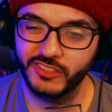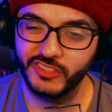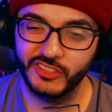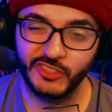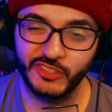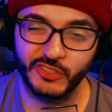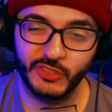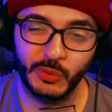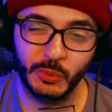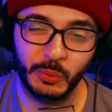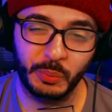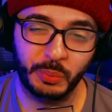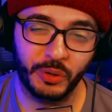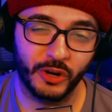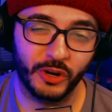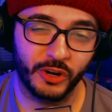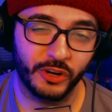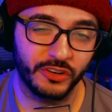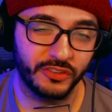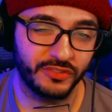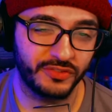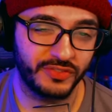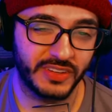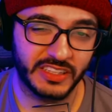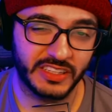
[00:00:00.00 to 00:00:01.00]
just too
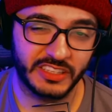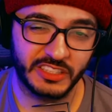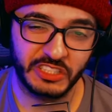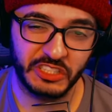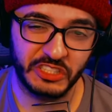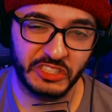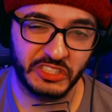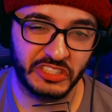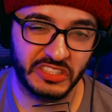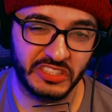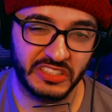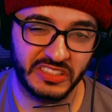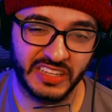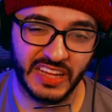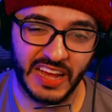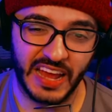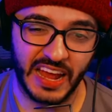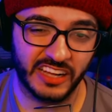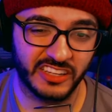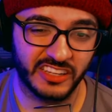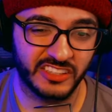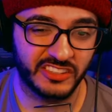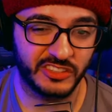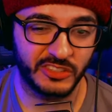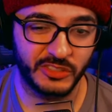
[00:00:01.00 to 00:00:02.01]
perfect to, to, to
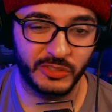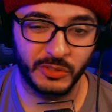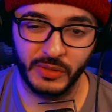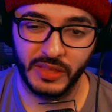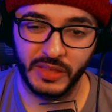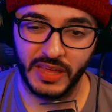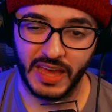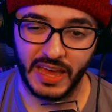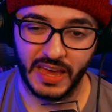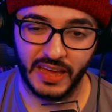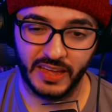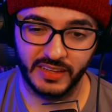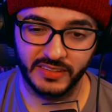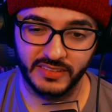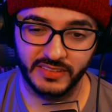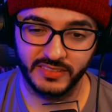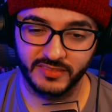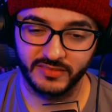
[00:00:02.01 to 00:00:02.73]
actually do that.